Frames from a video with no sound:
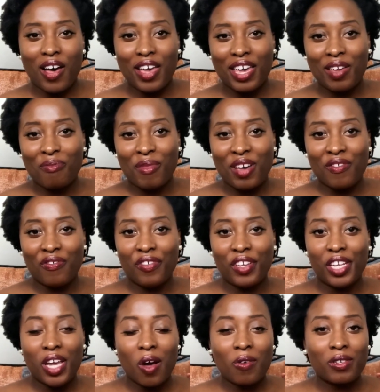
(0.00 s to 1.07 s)
In my
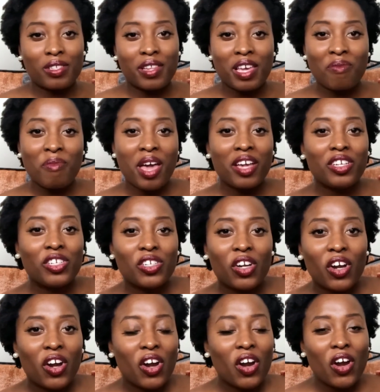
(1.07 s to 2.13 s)
video, I was like, make
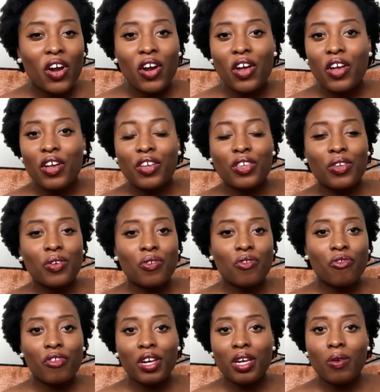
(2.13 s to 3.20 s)
sure you
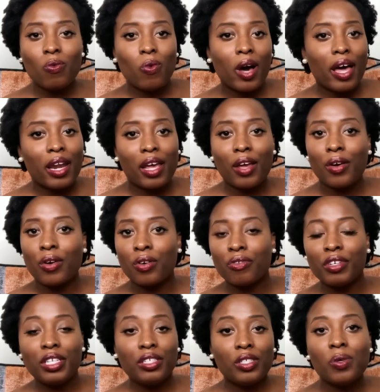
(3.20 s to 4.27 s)
re-wet it or
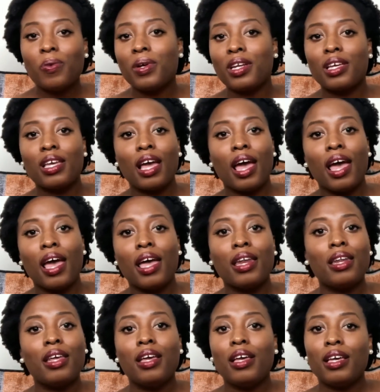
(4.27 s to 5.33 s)
redo it
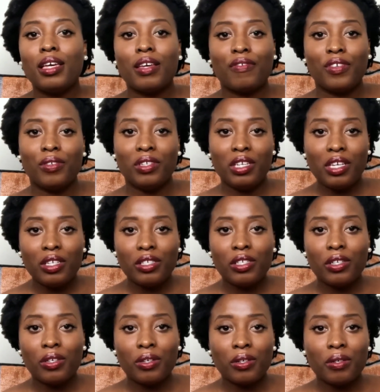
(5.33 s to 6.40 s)
again if you need
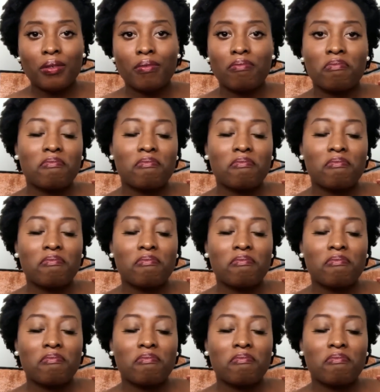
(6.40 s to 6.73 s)
to.